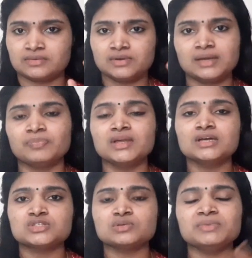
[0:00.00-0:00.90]
Okay,
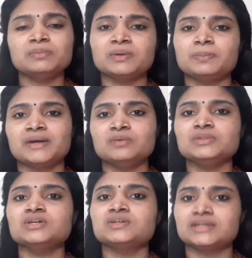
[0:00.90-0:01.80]
so be prepared with
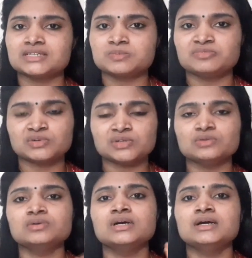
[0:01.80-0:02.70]
your test before you